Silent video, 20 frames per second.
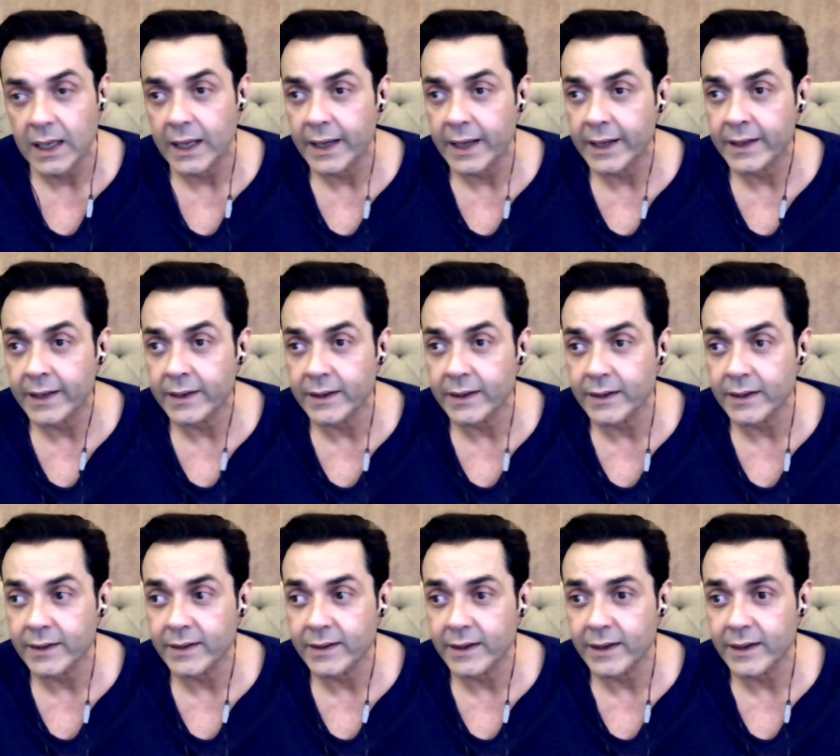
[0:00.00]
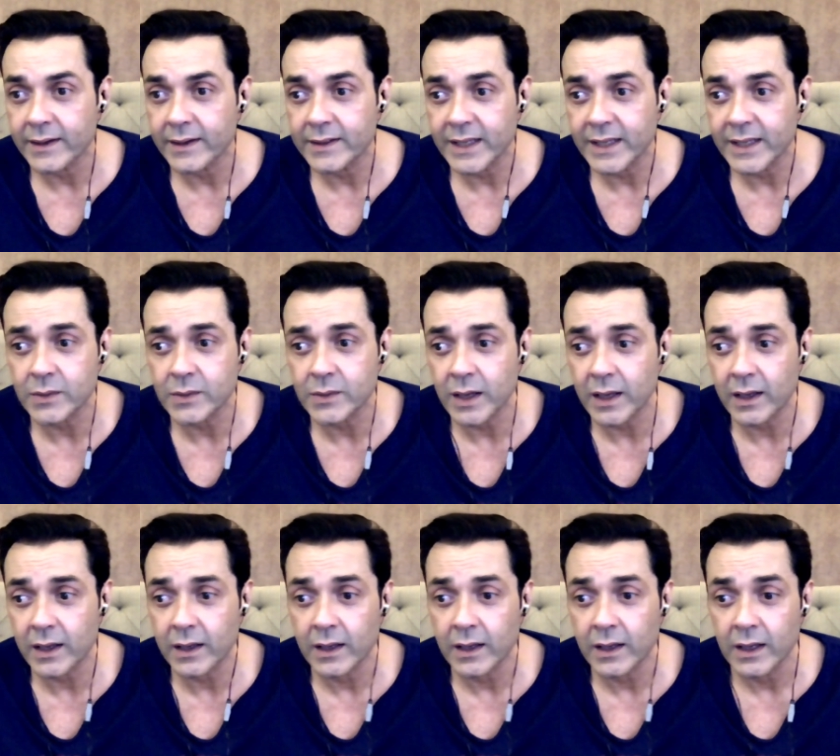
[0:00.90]
and uh, that's
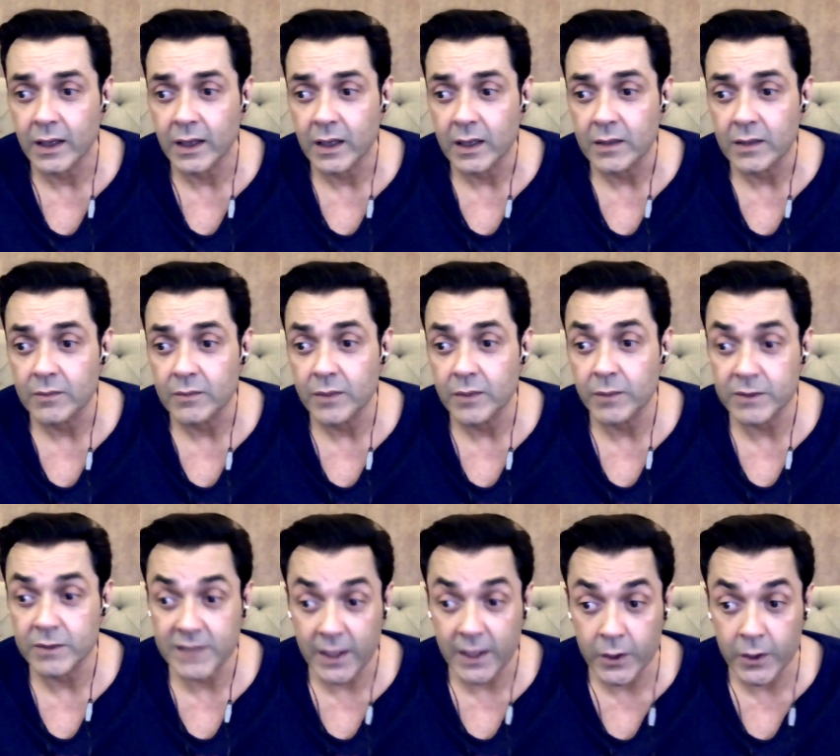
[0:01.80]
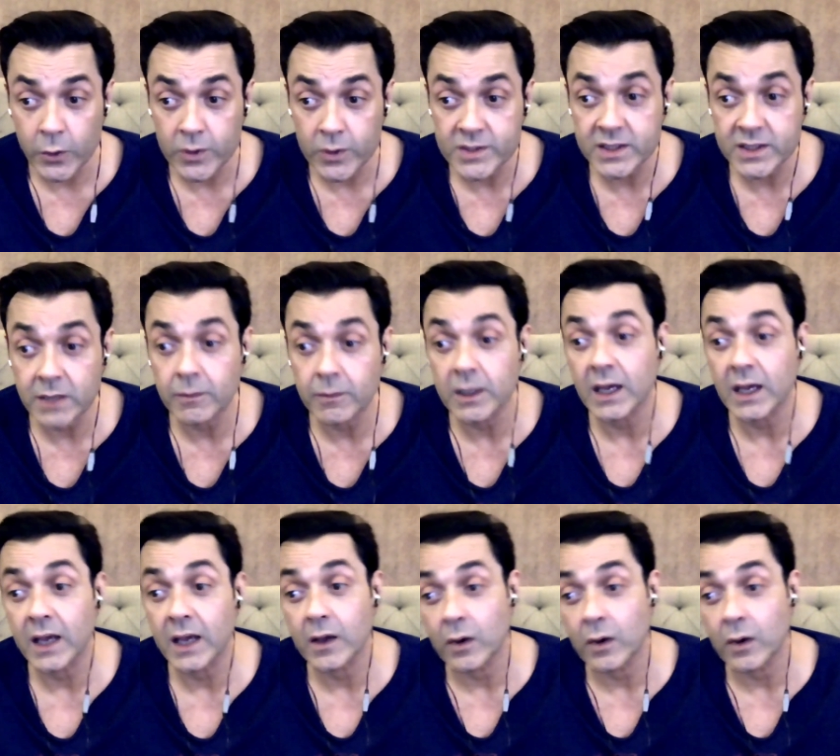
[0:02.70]
why people started noticing
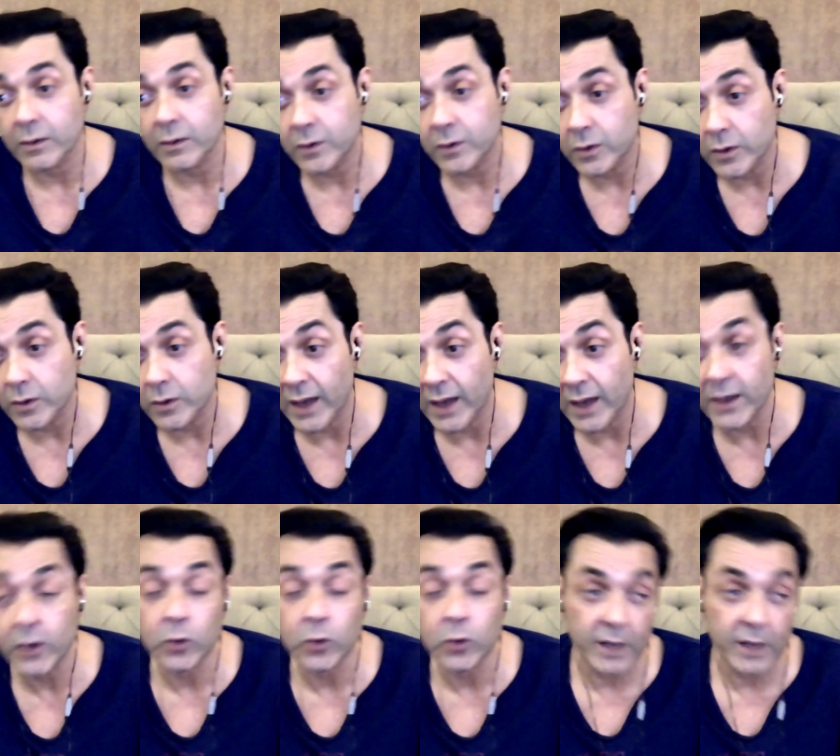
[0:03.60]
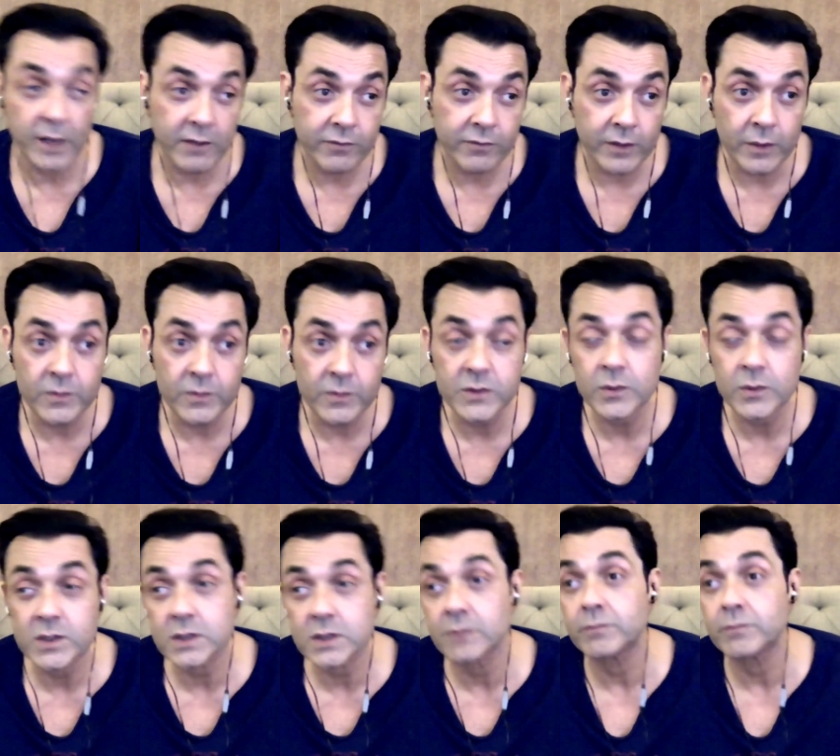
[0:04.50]
me i got i did two big films
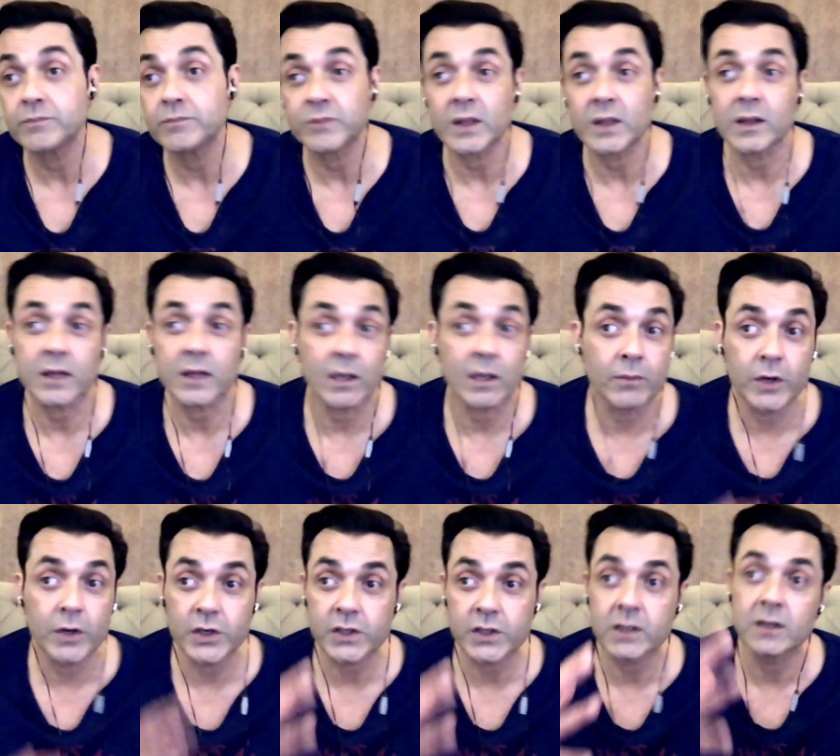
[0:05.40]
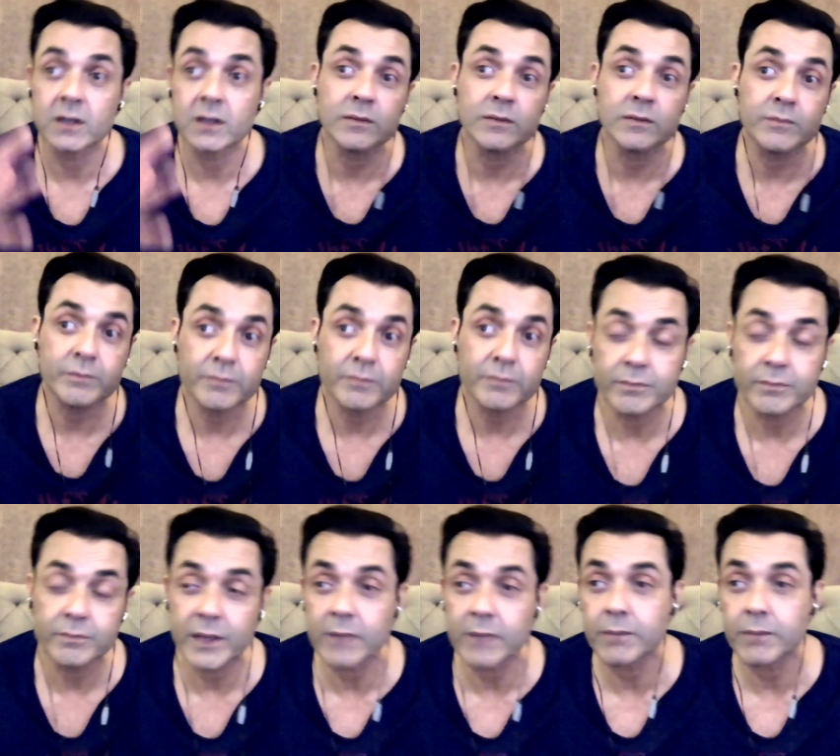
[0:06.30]
which are commercial
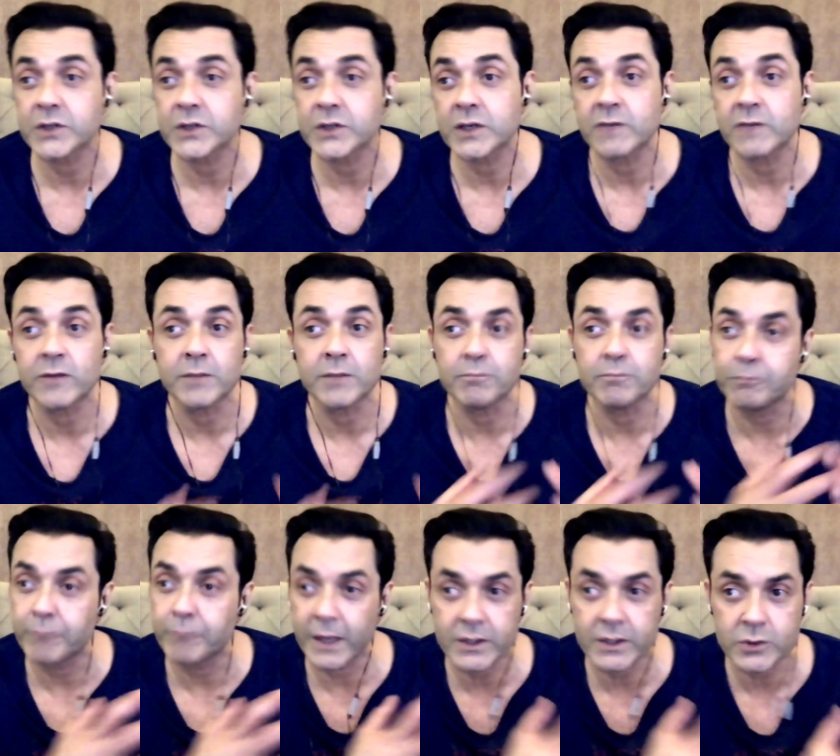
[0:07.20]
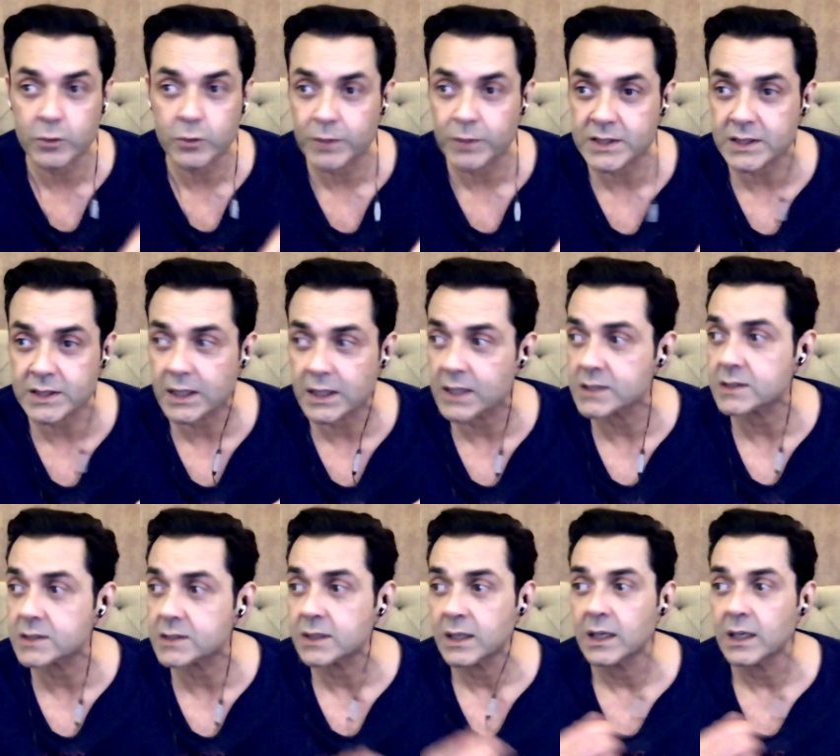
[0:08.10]
big budget with big
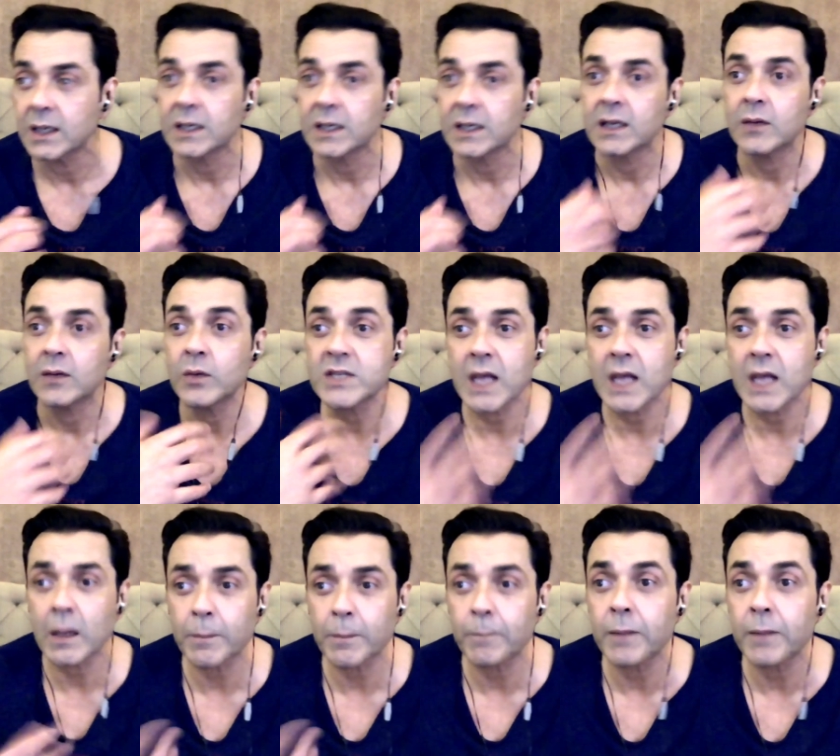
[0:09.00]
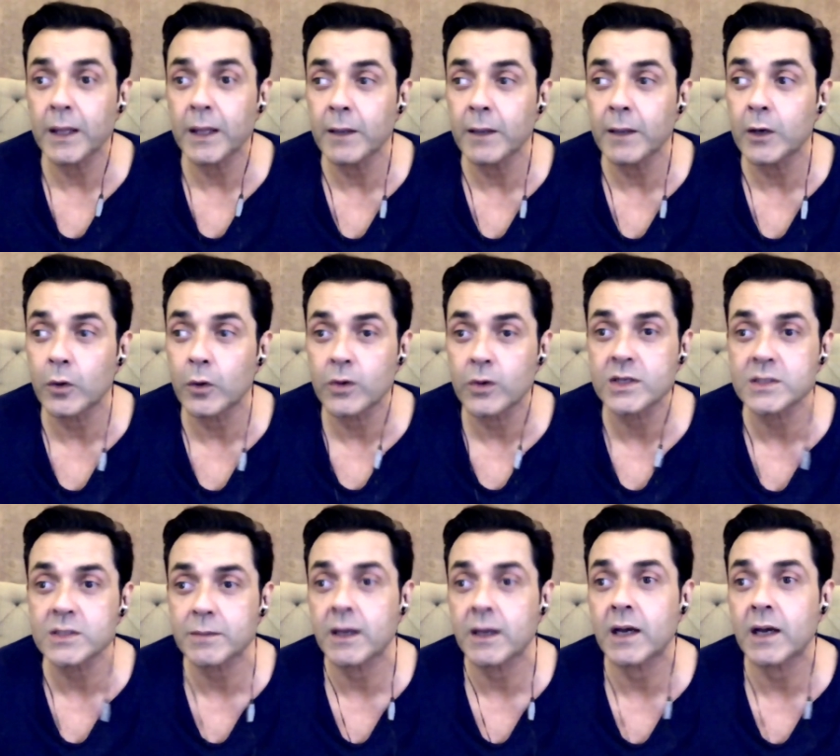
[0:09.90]
superstars which helped me being
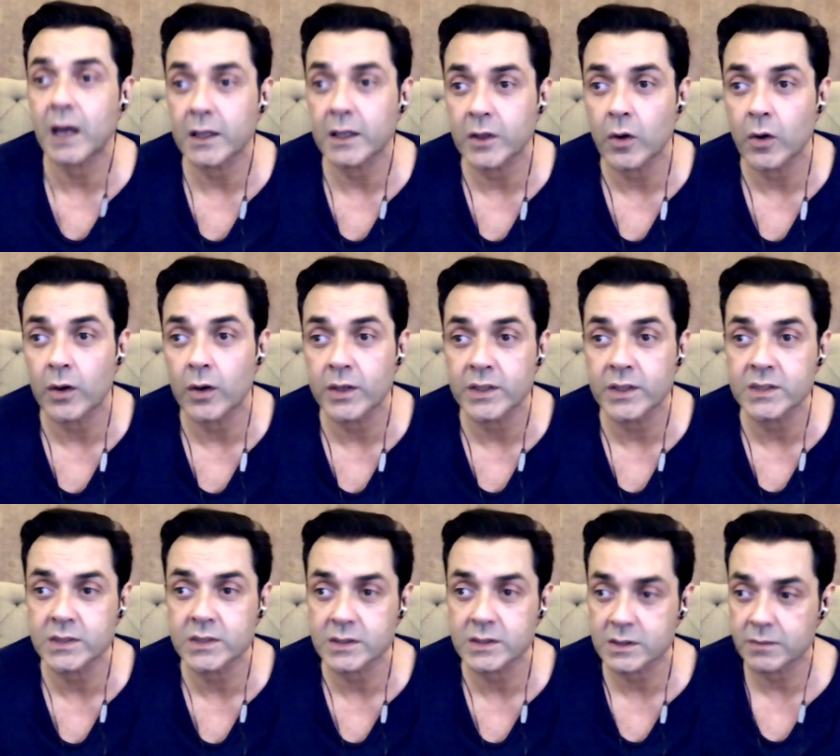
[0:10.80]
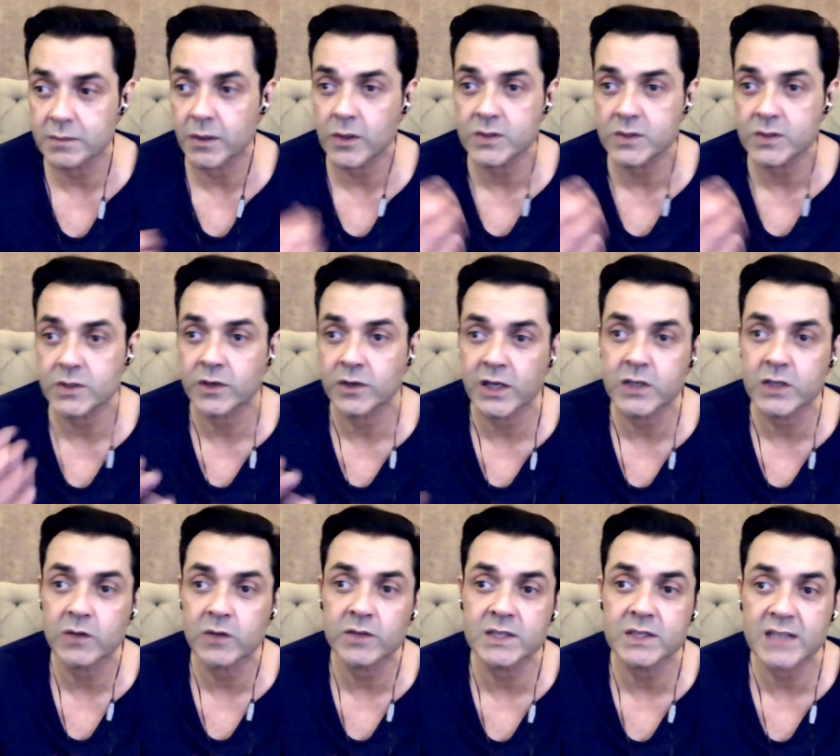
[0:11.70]
noticed by the audiences because the
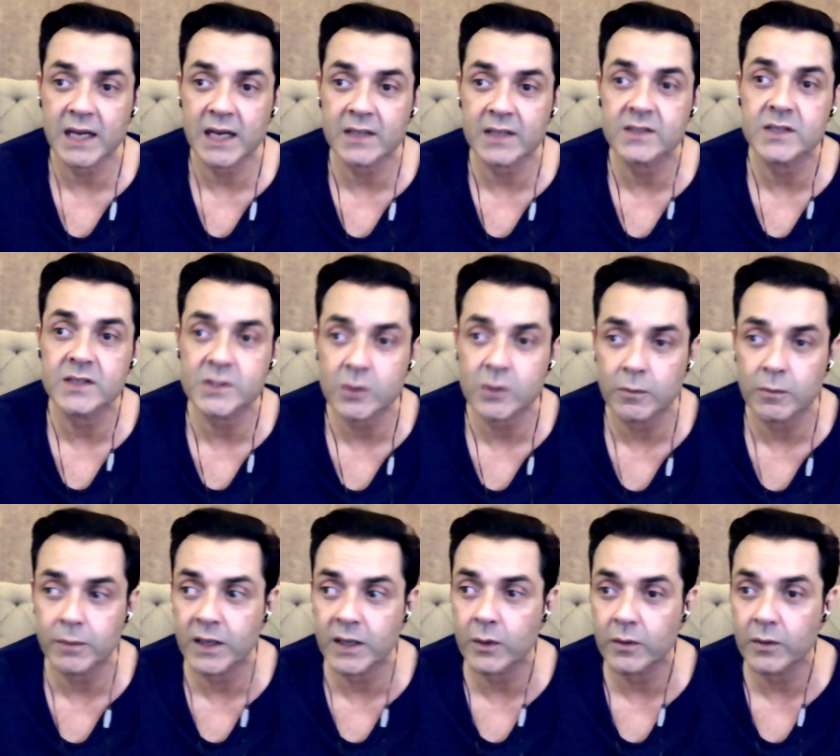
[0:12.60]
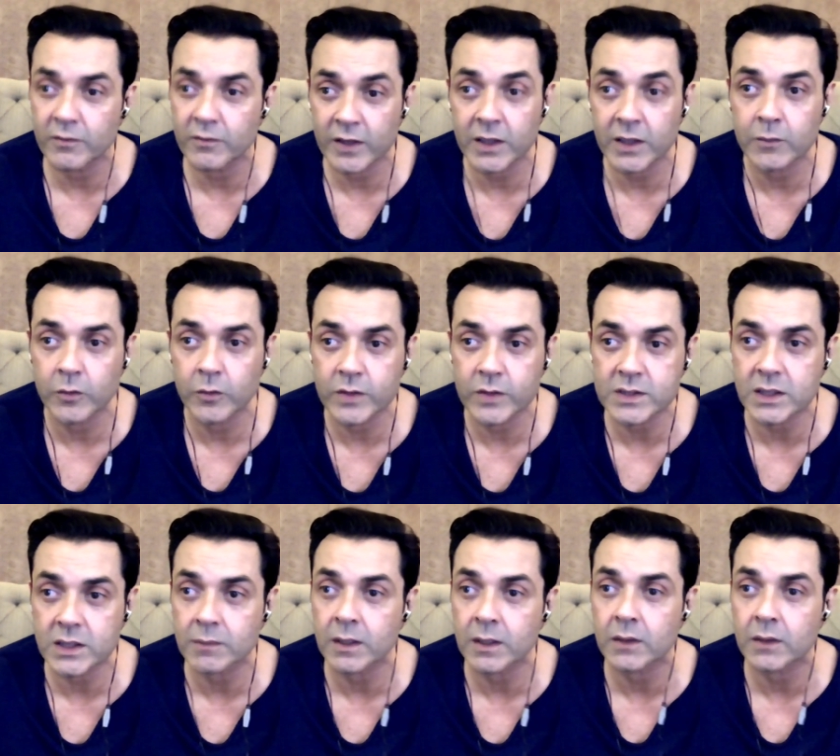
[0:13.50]
reach of these actors is so big when the movies
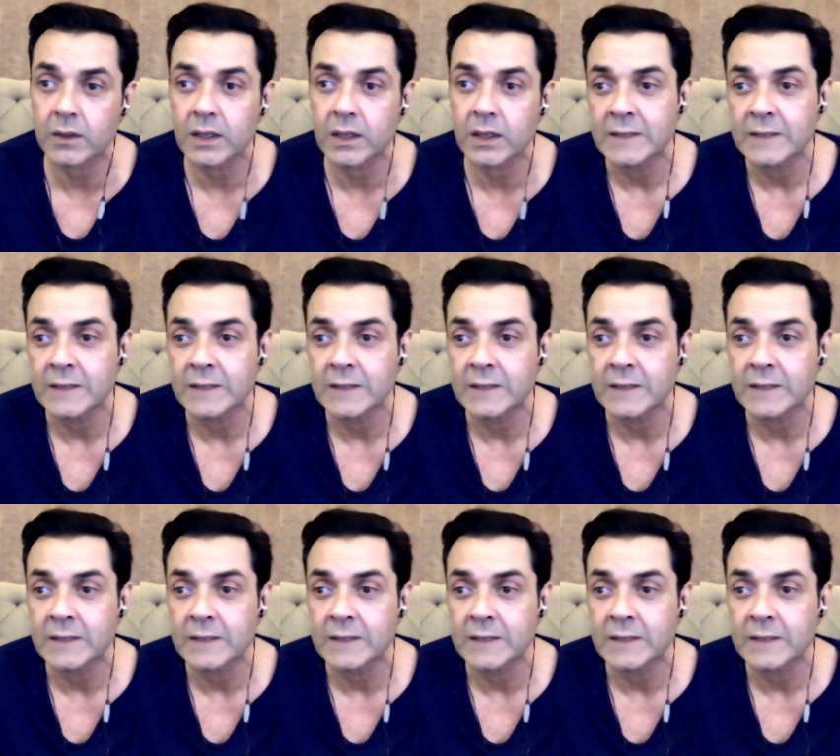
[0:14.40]
come out